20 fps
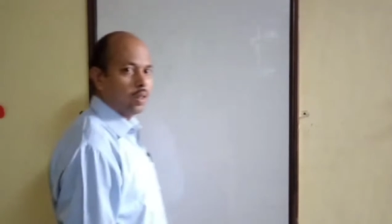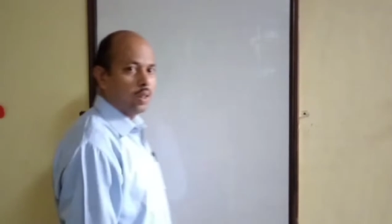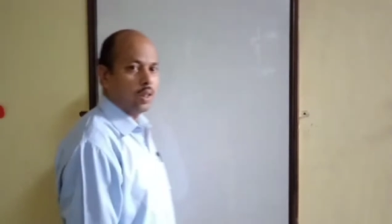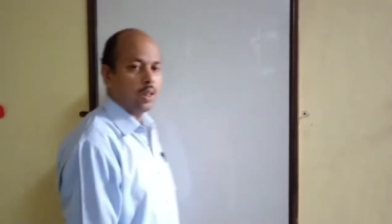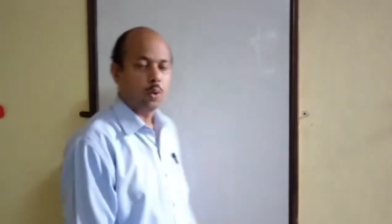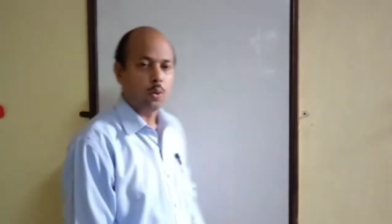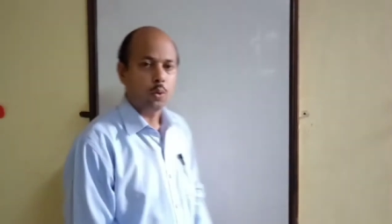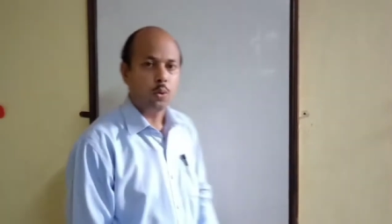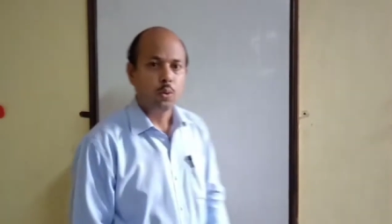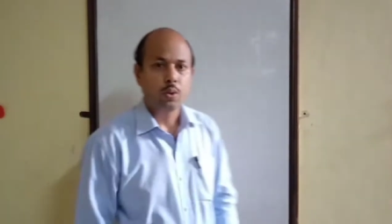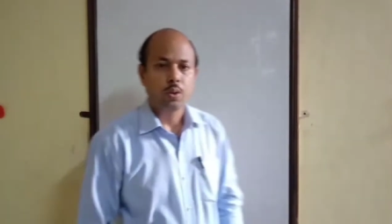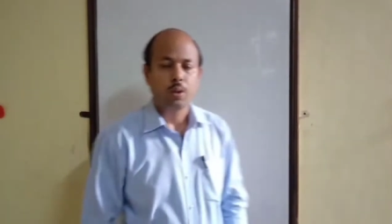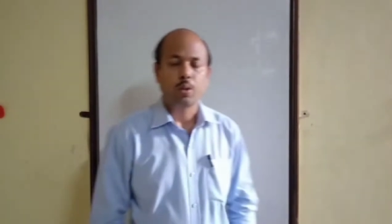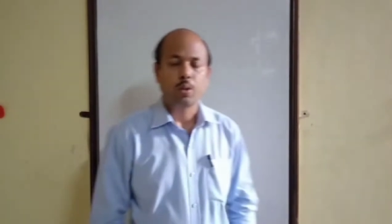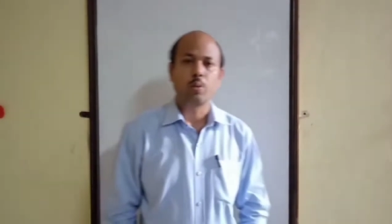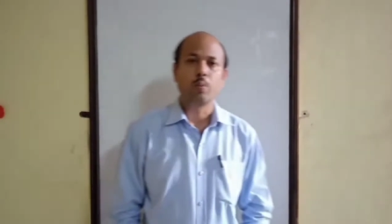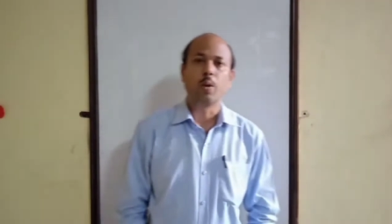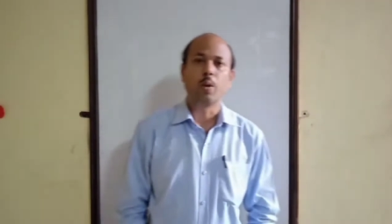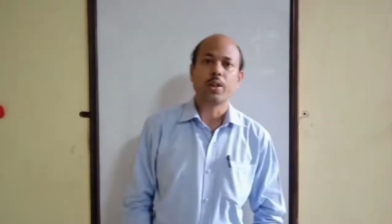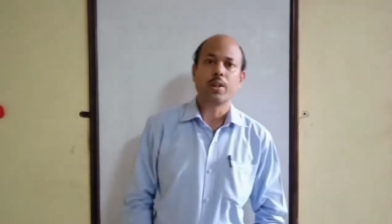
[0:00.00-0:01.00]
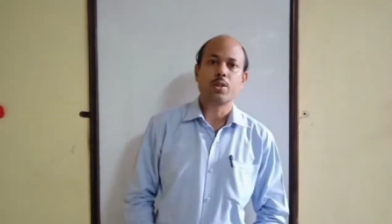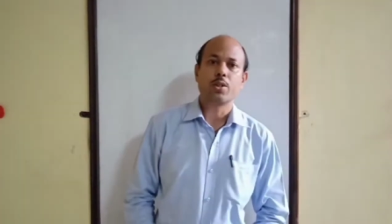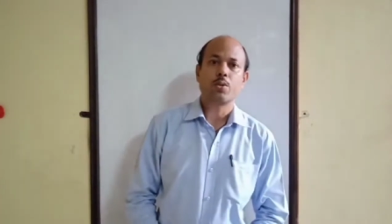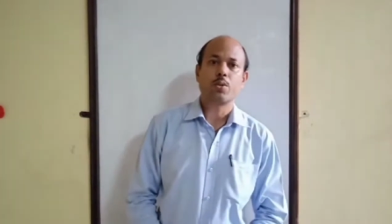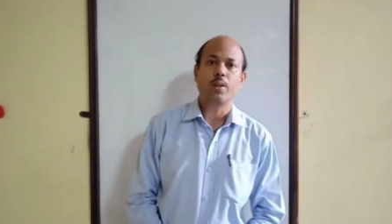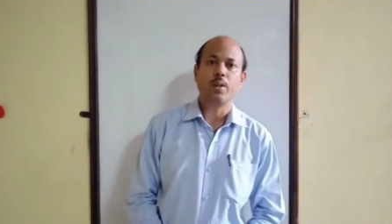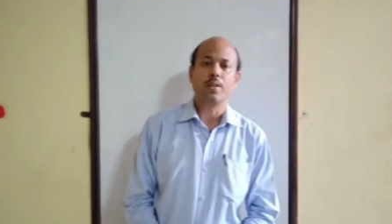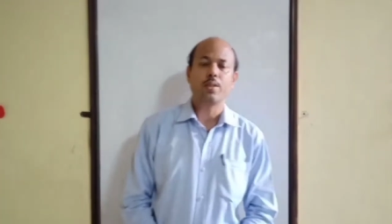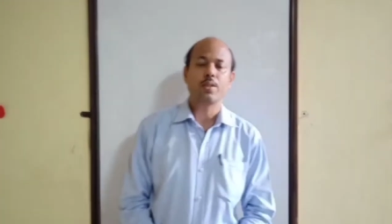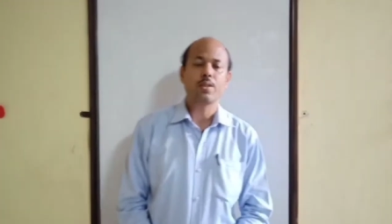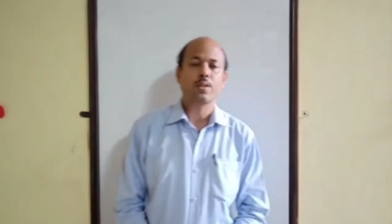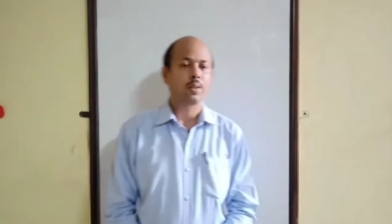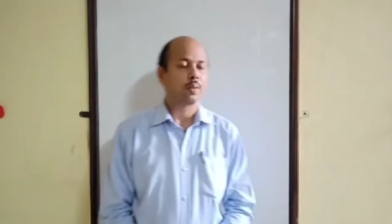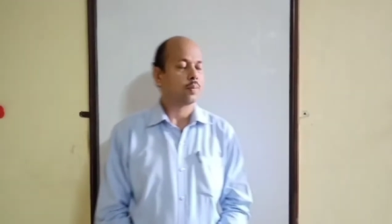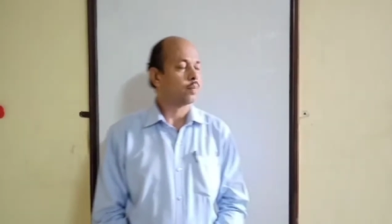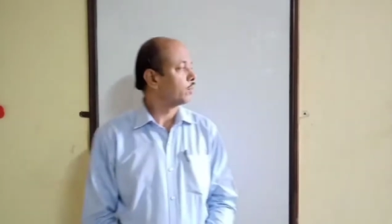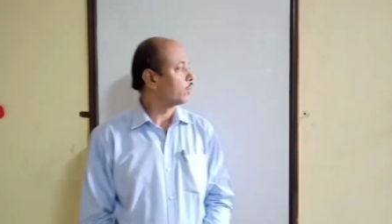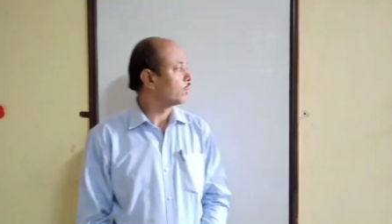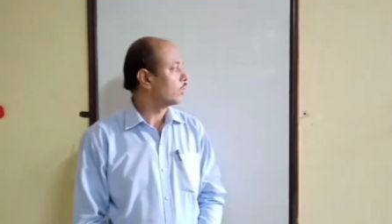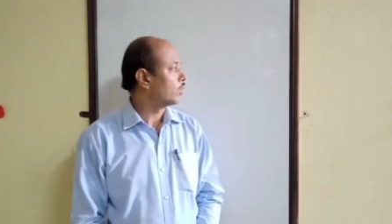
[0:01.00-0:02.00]
Hello, good morning students.
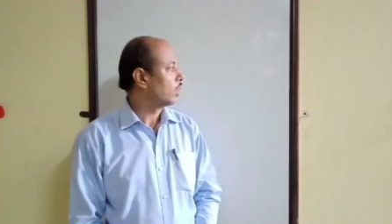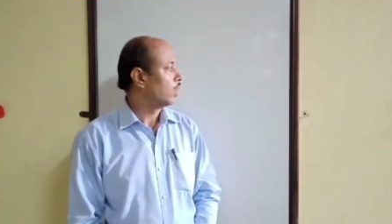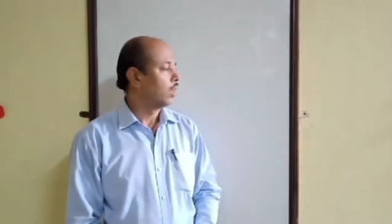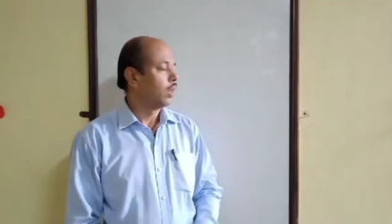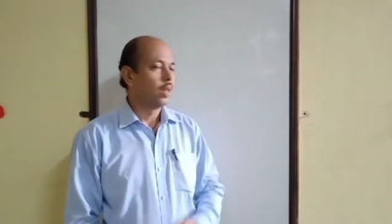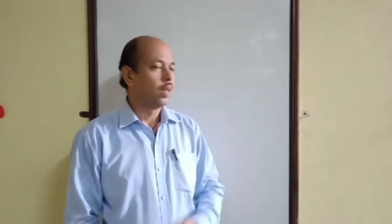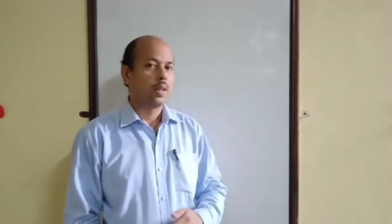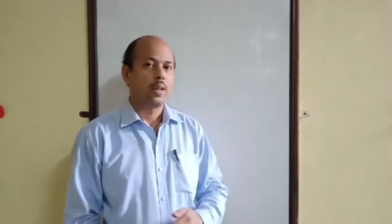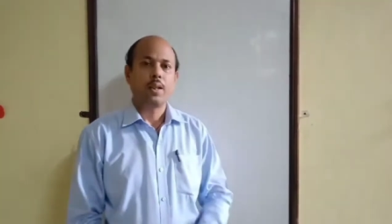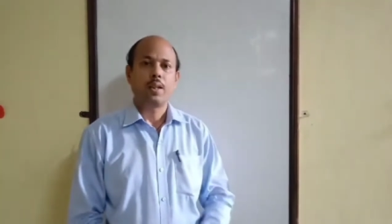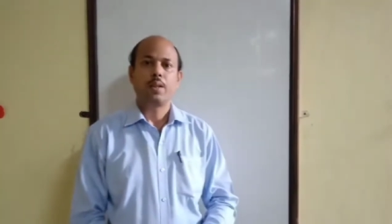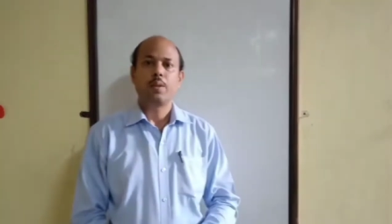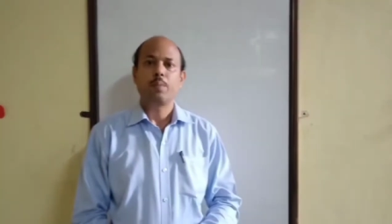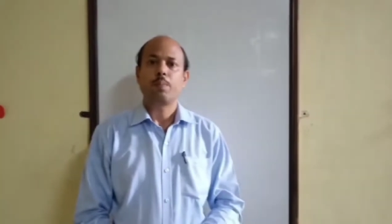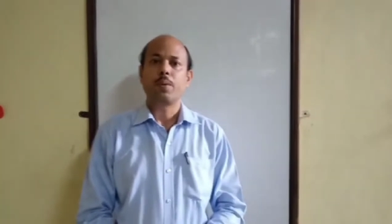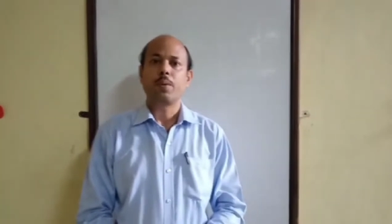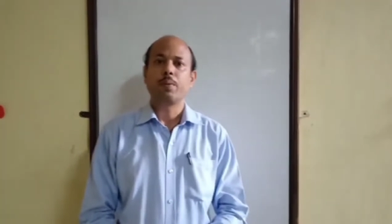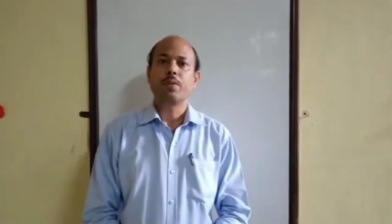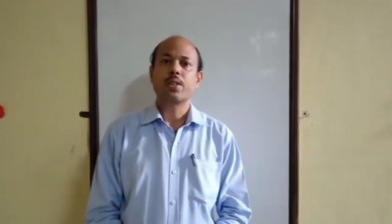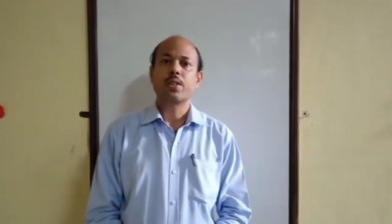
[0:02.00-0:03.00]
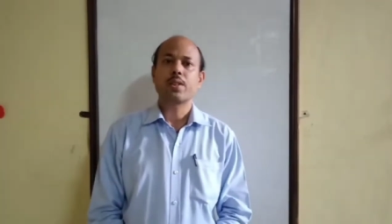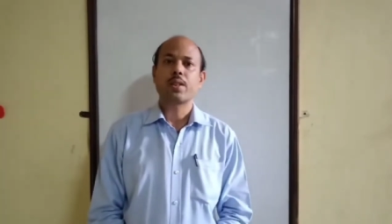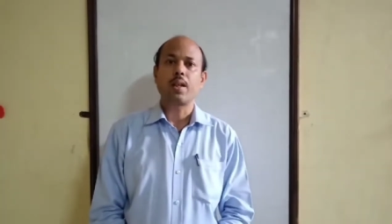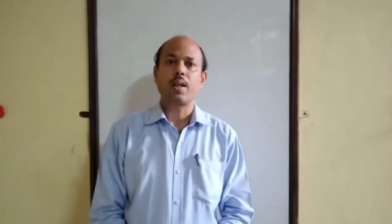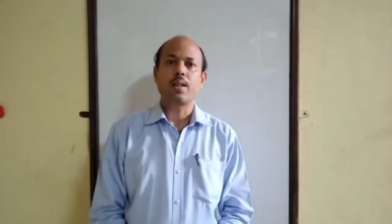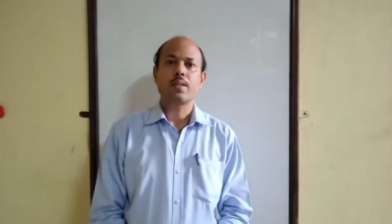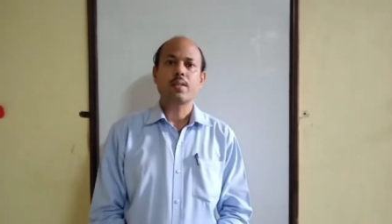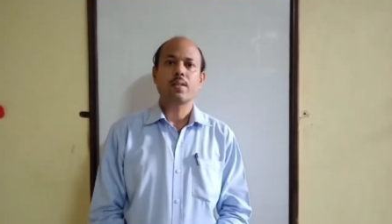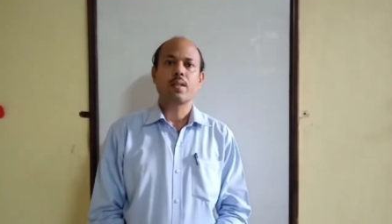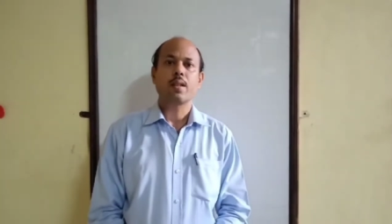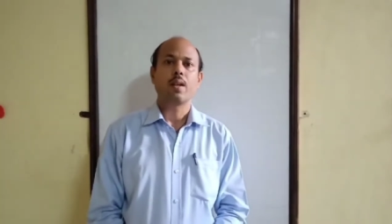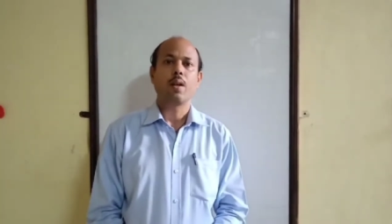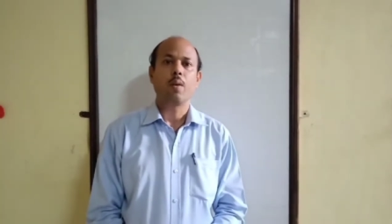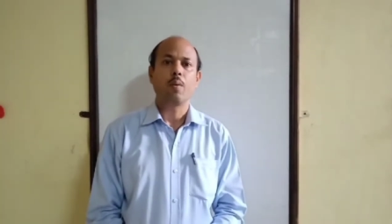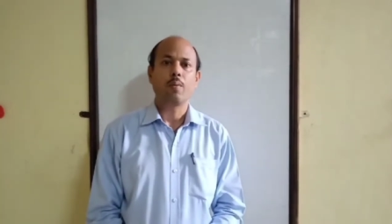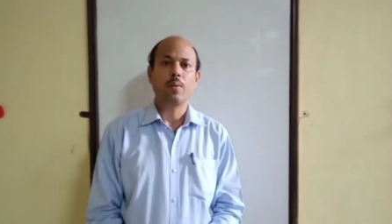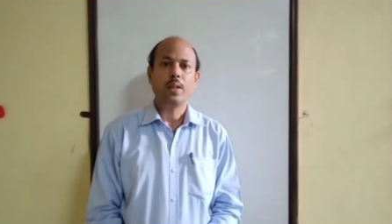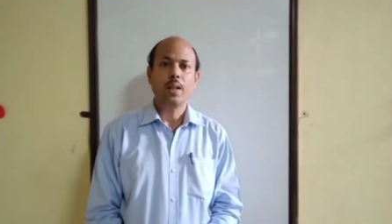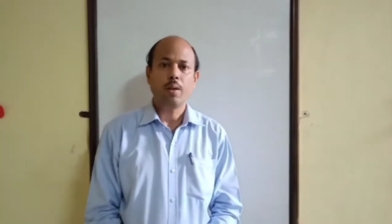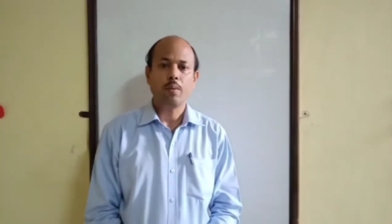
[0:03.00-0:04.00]
In previous class
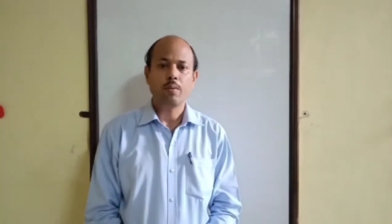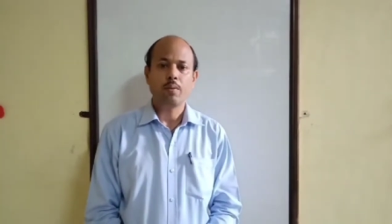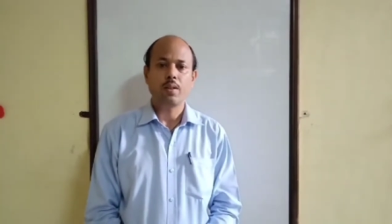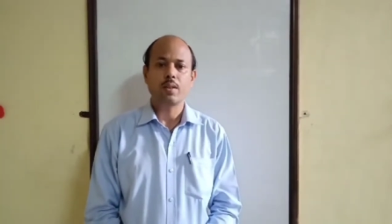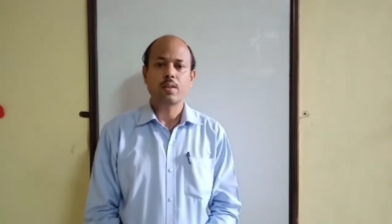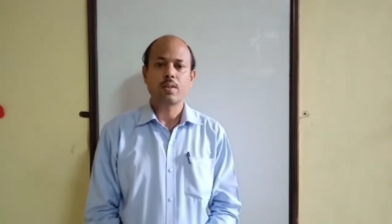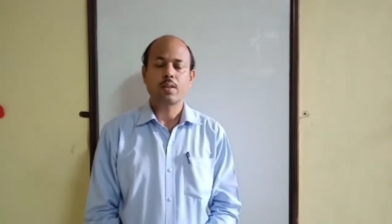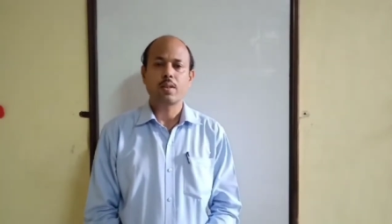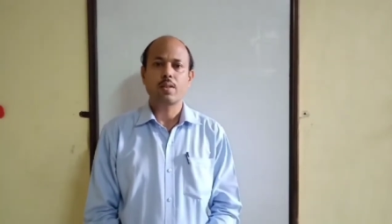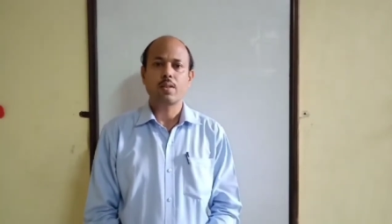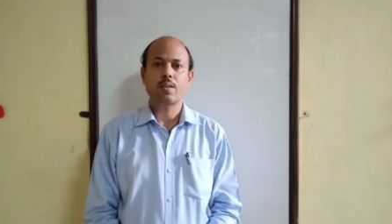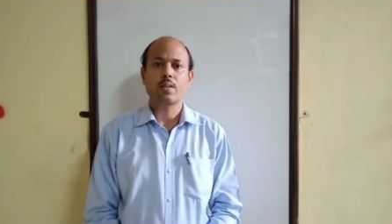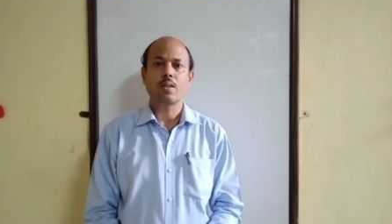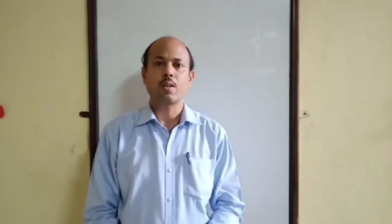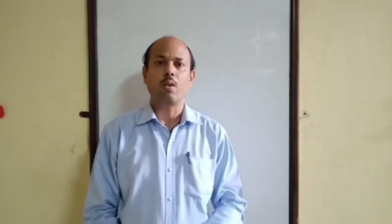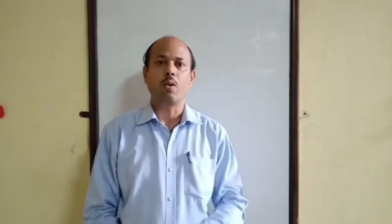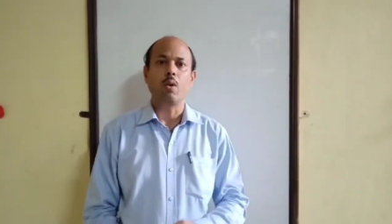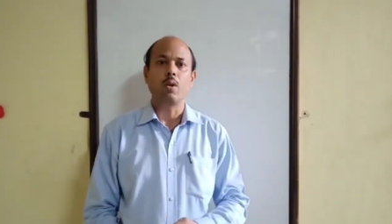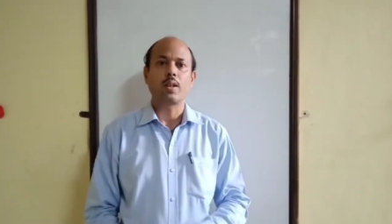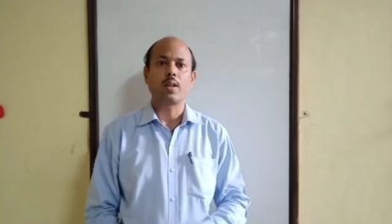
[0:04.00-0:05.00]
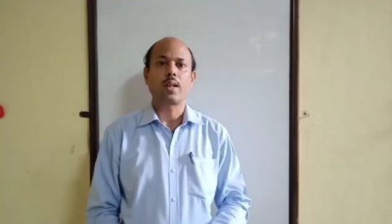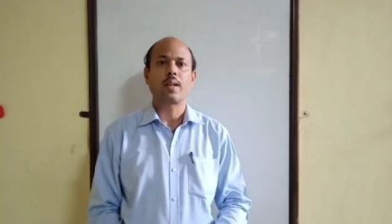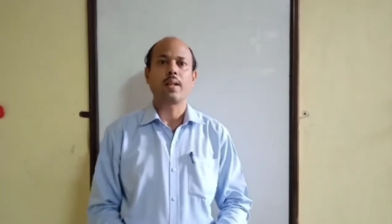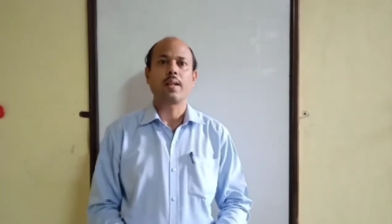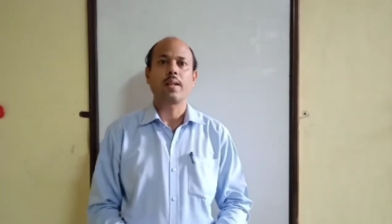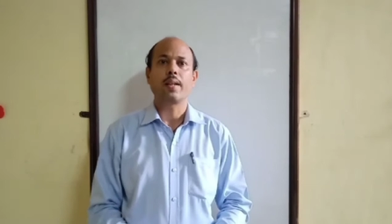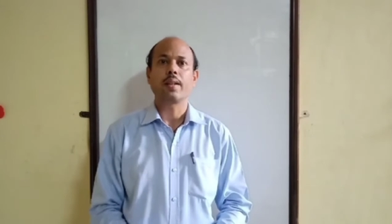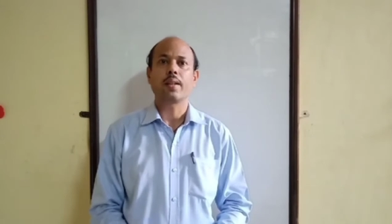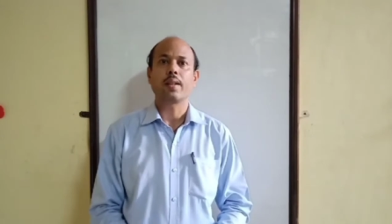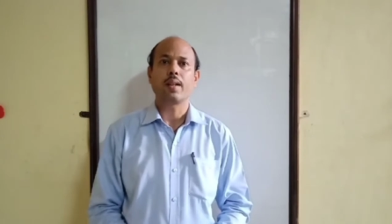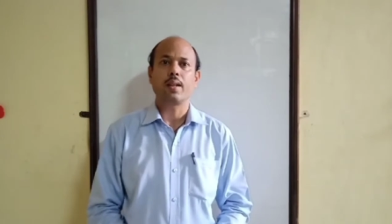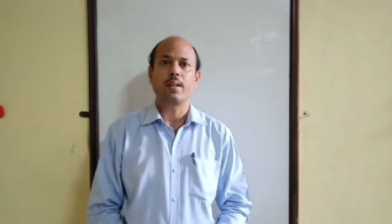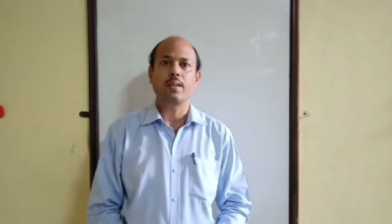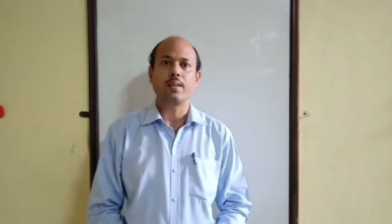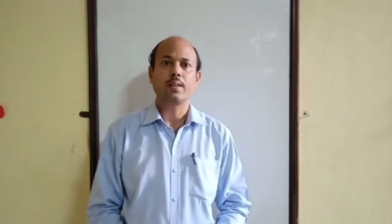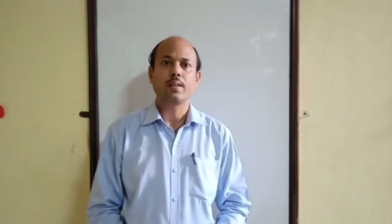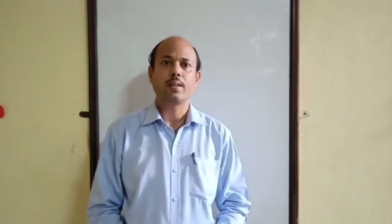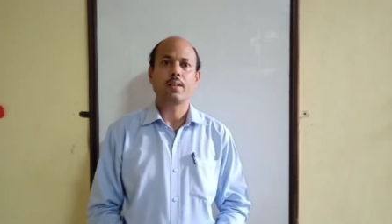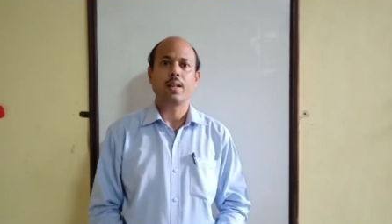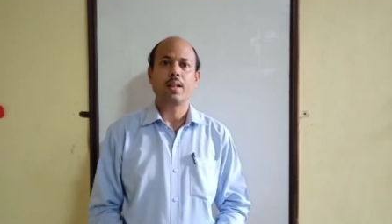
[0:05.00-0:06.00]
we have discussed alternating
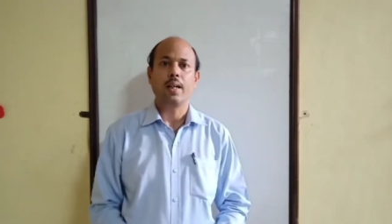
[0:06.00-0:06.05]
current